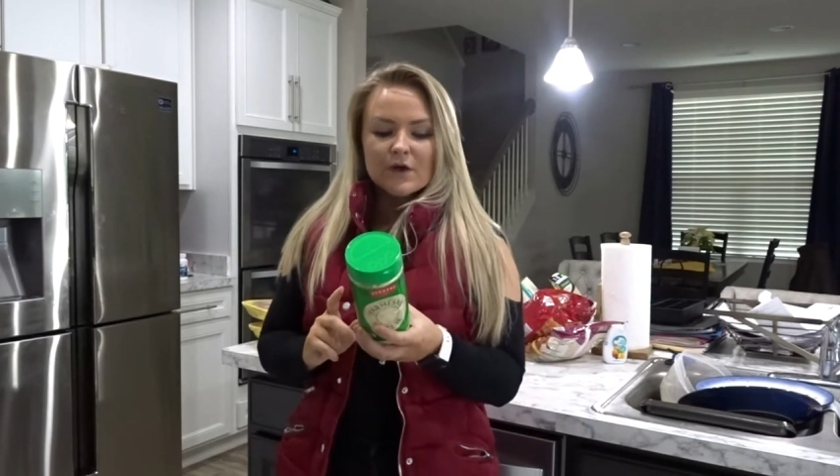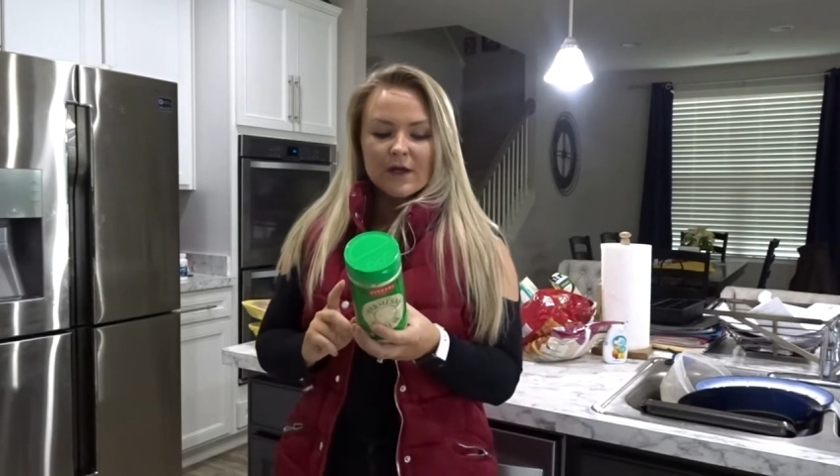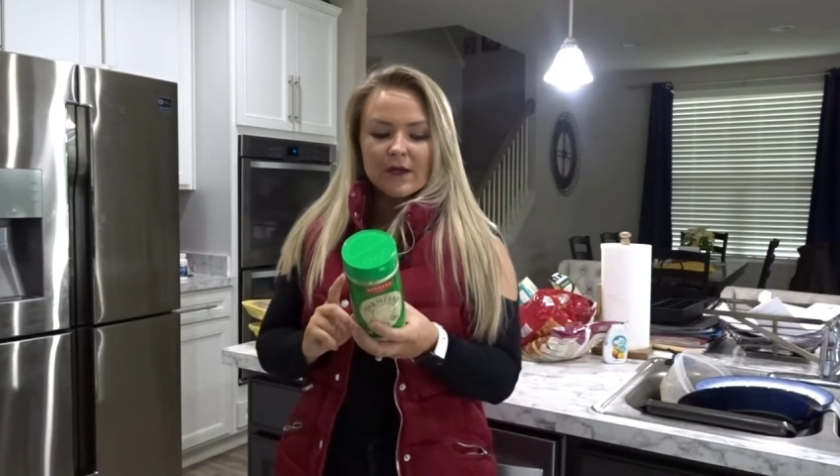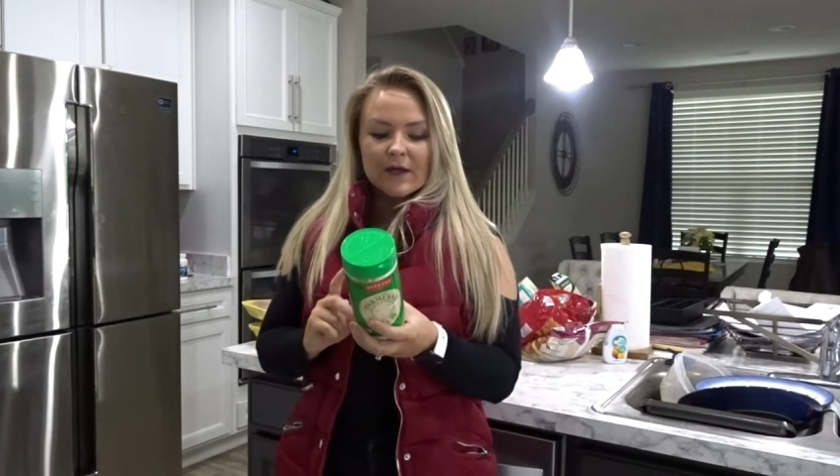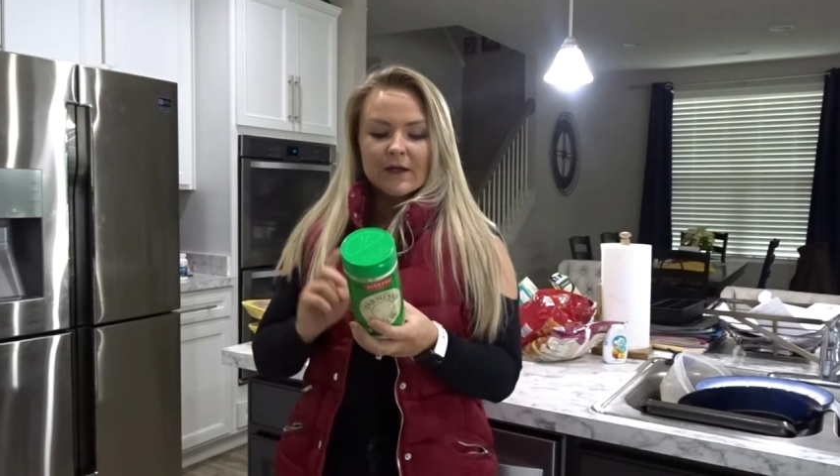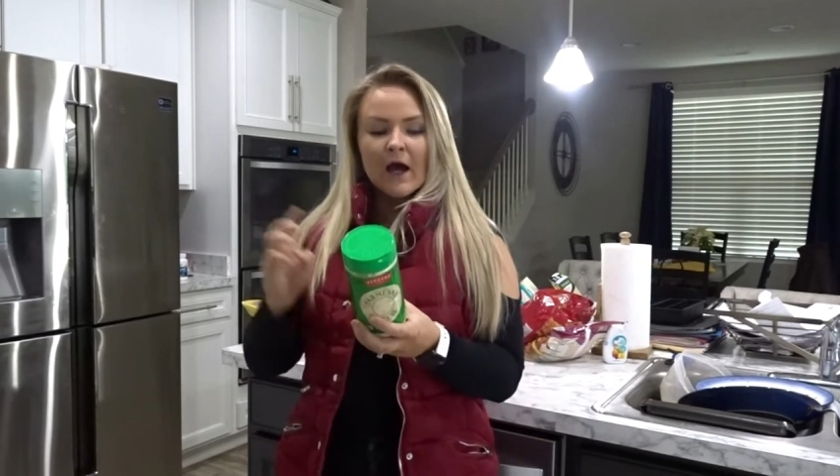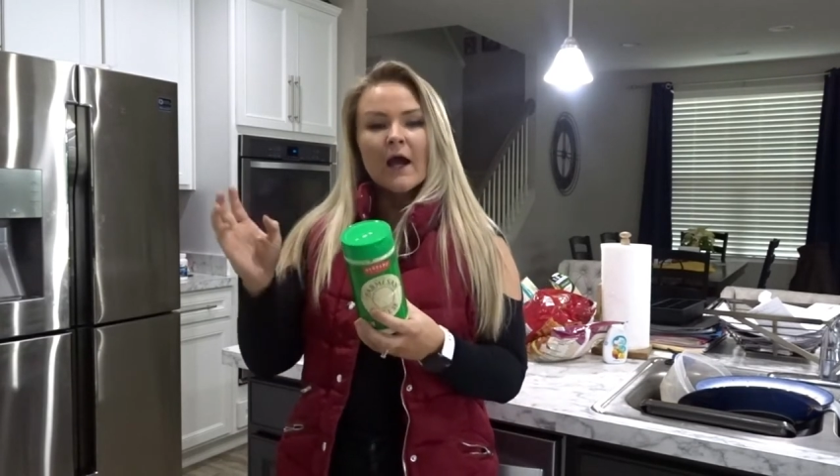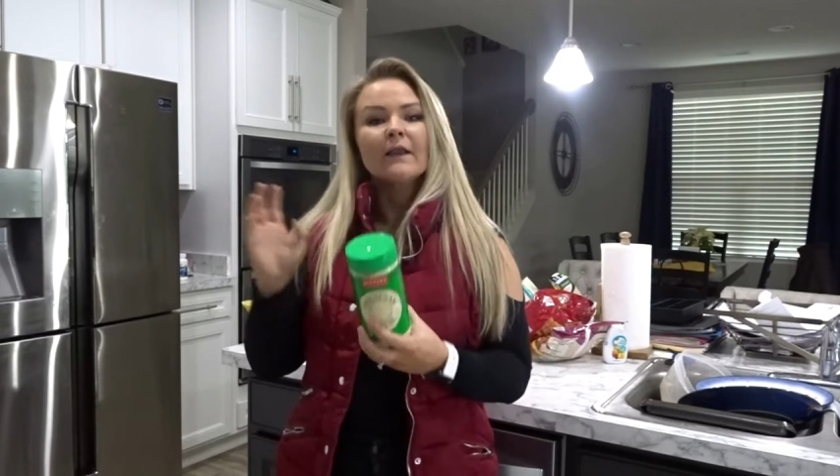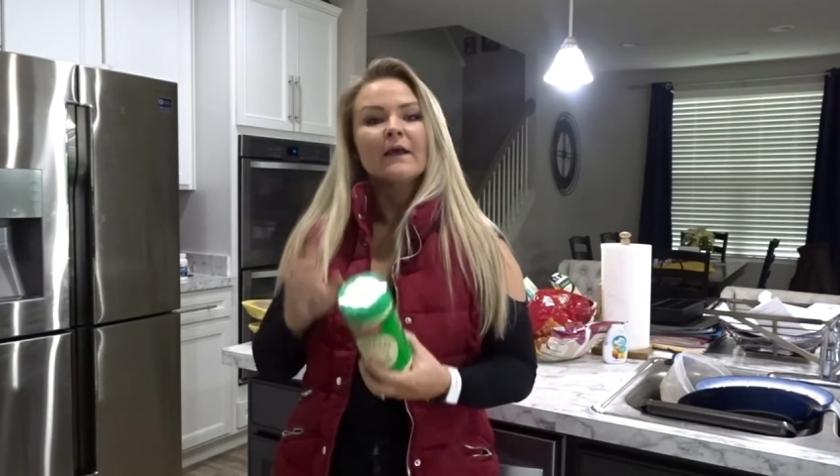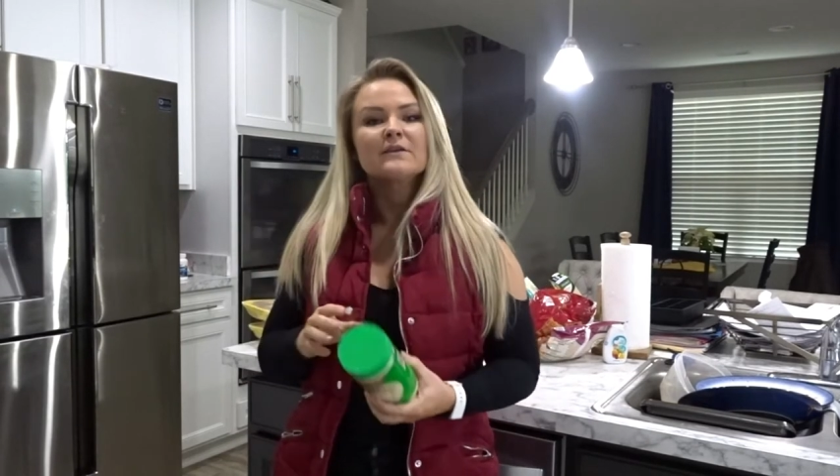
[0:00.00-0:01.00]
and
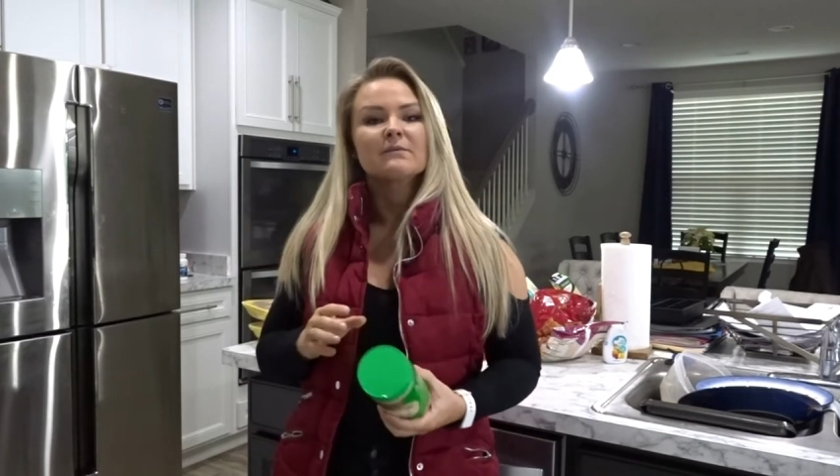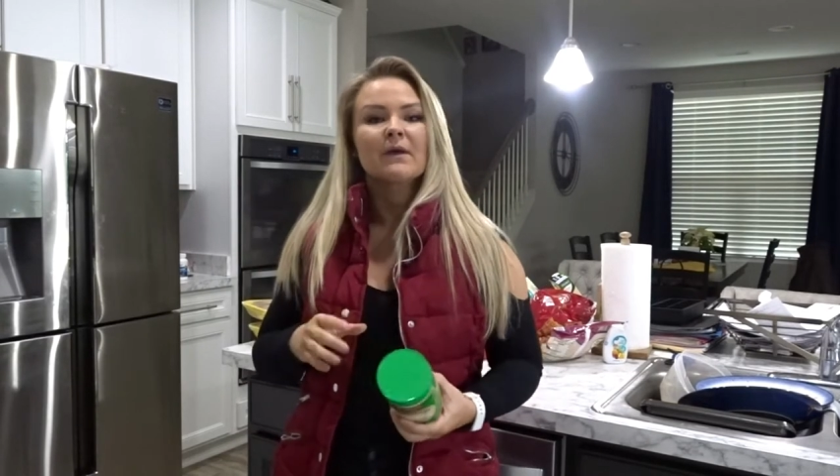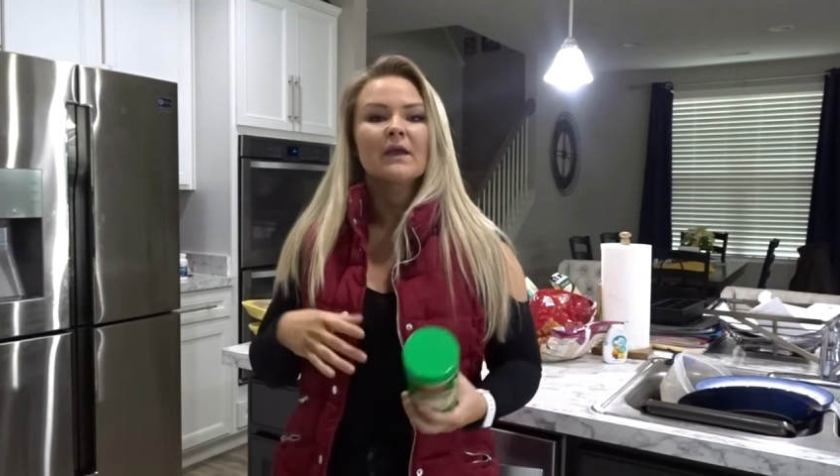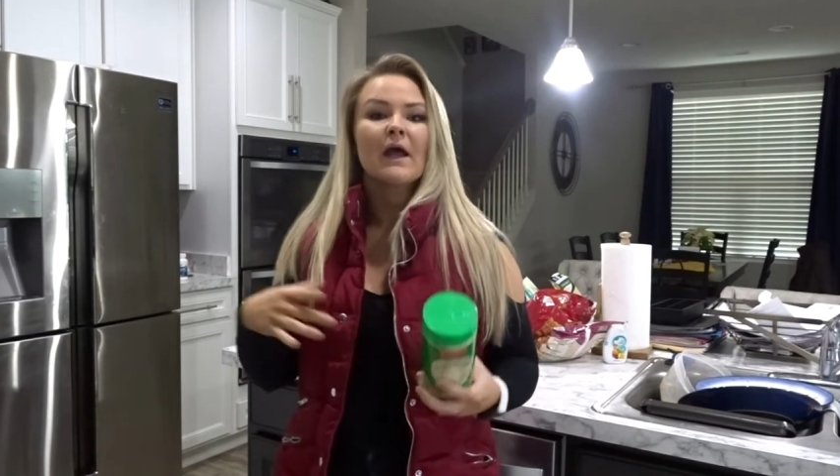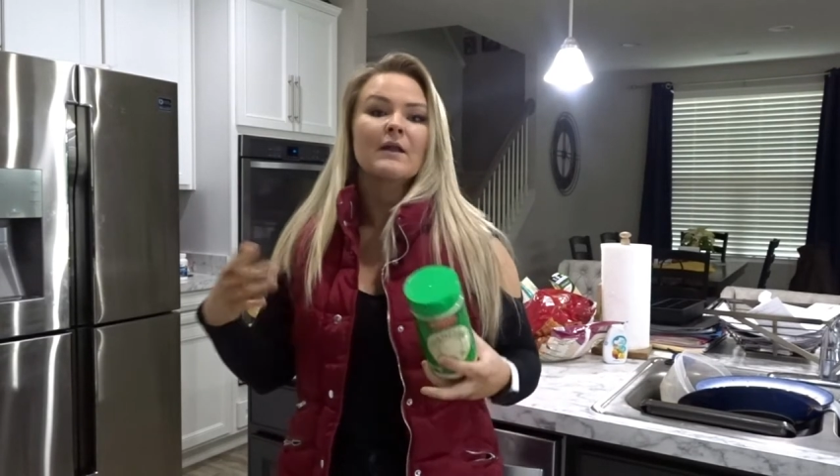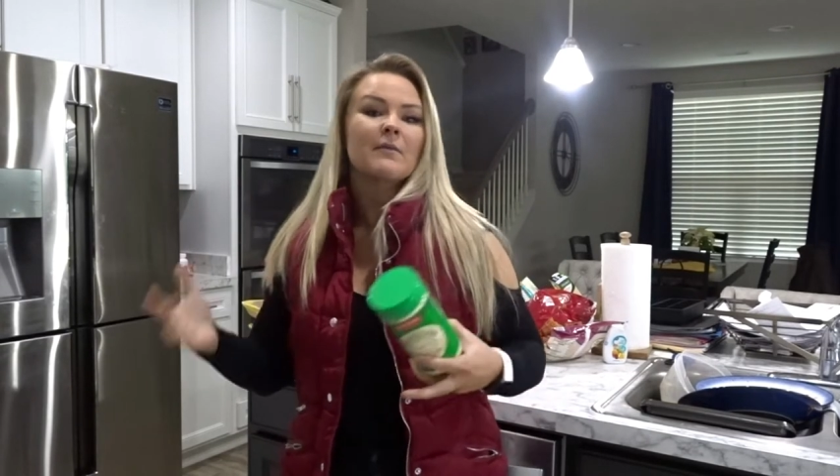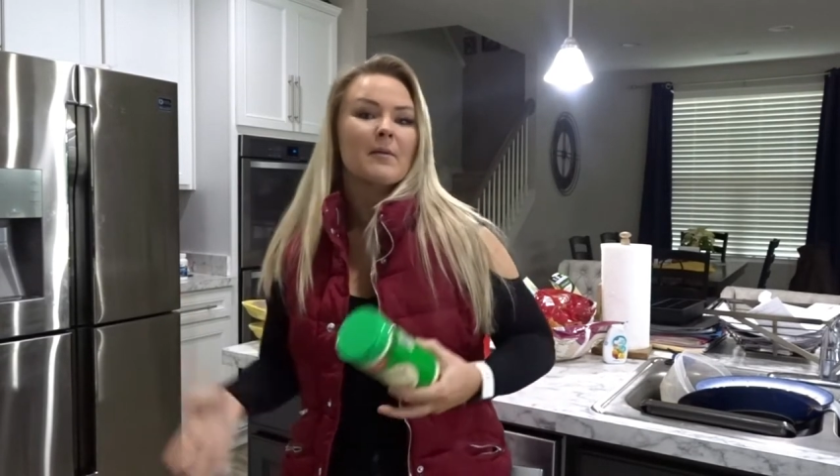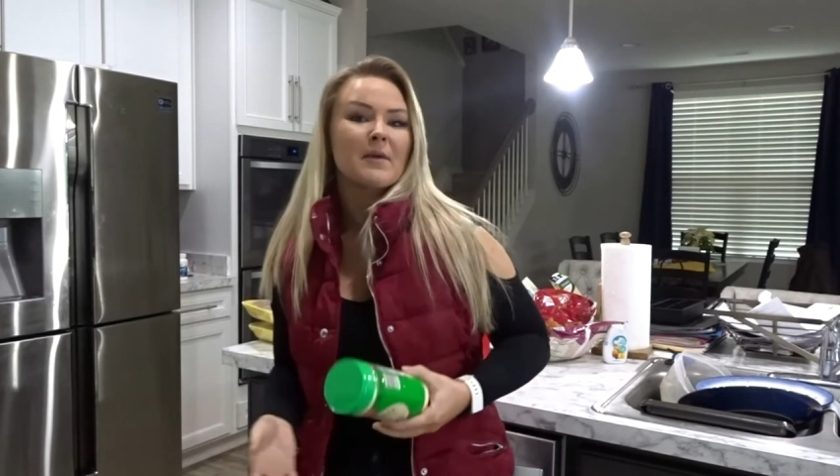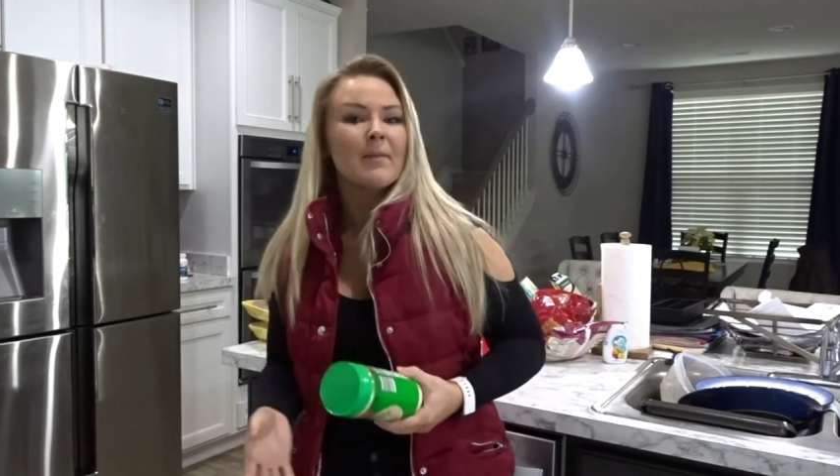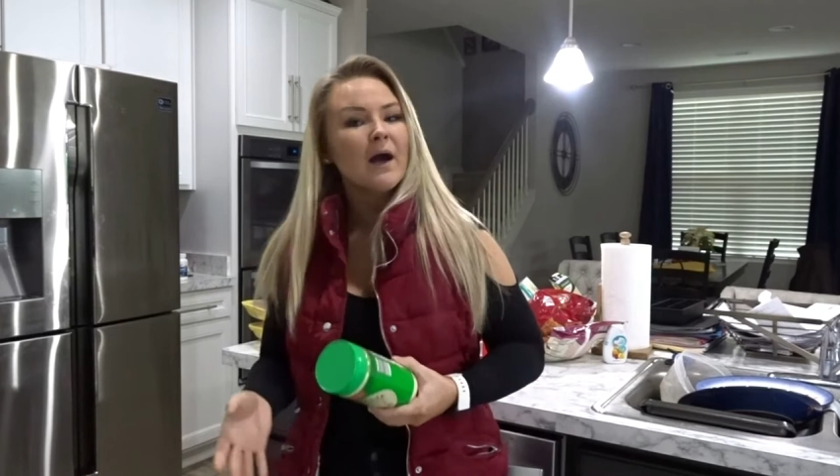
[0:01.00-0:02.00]
I like to make
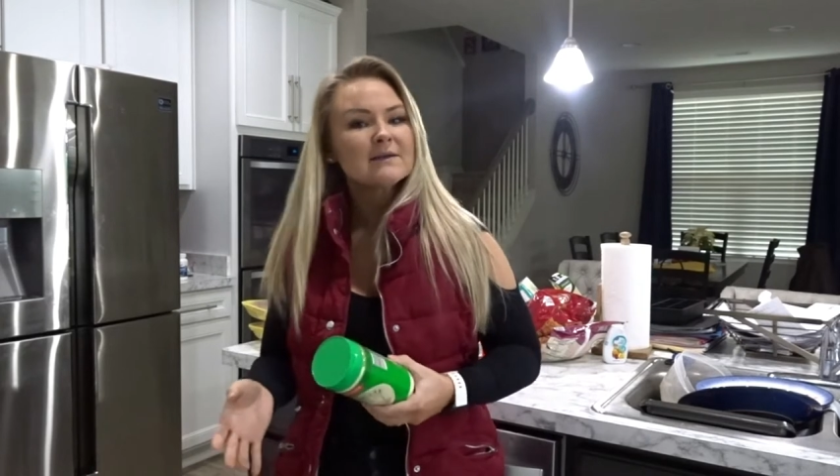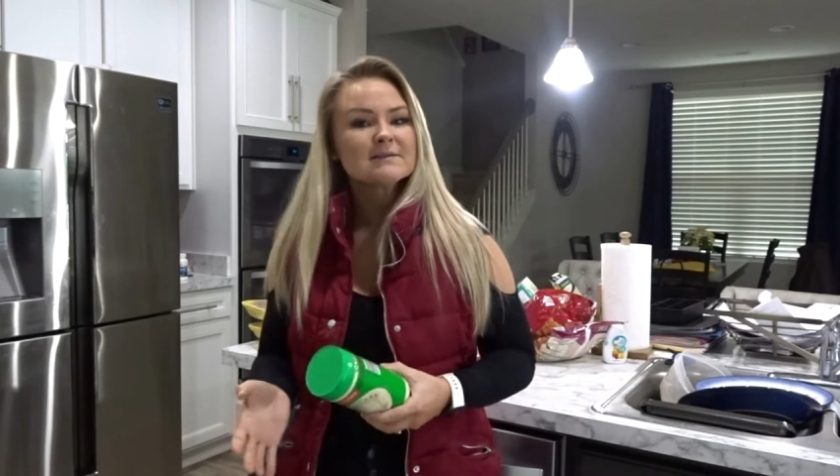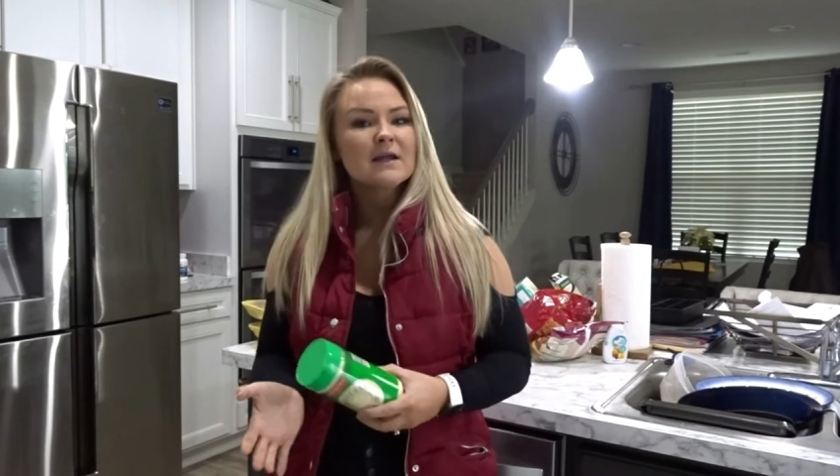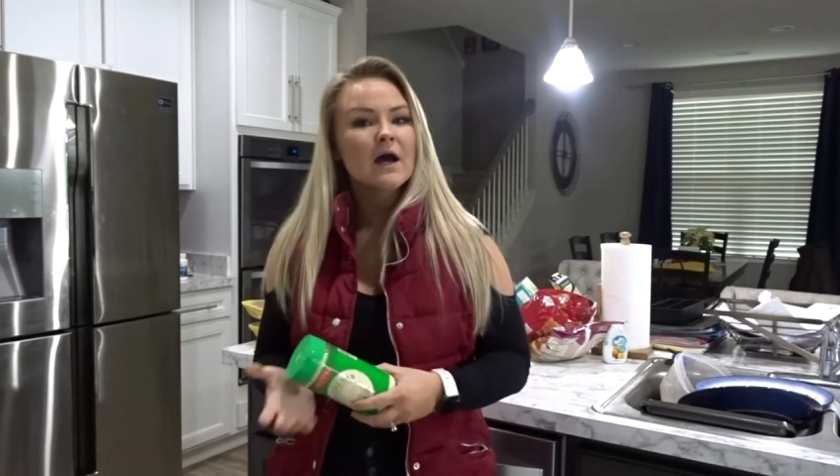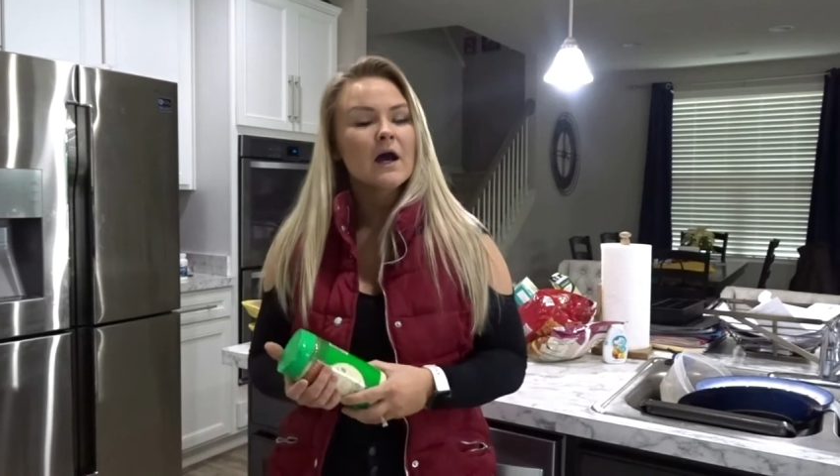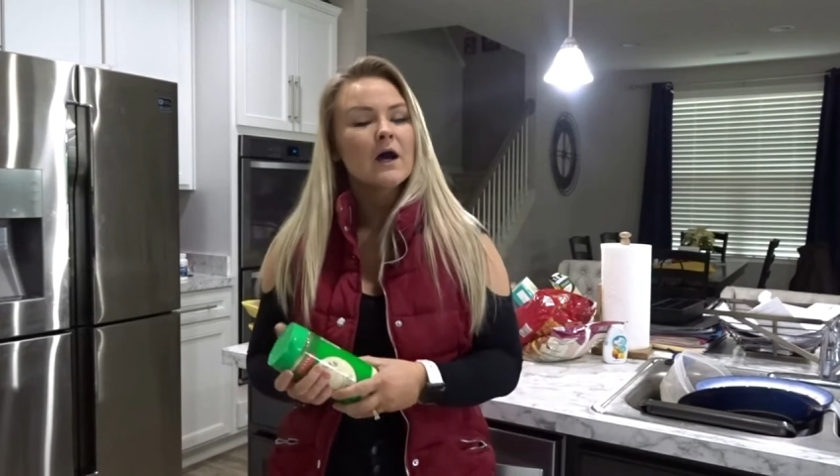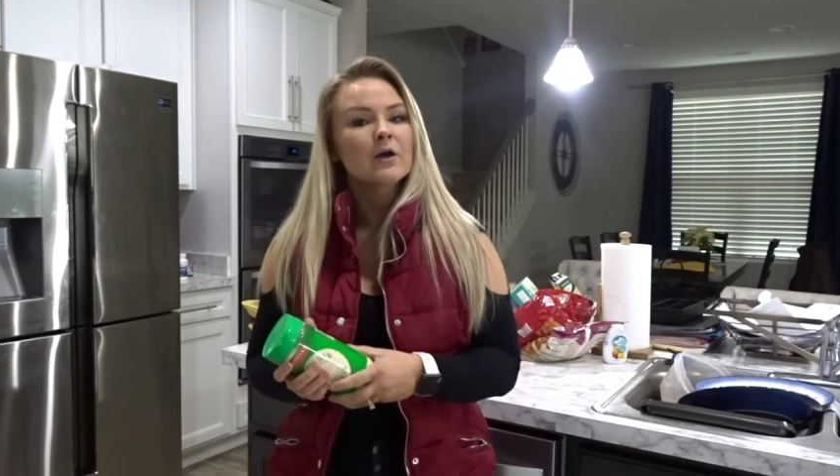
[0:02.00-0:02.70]
edamame pasta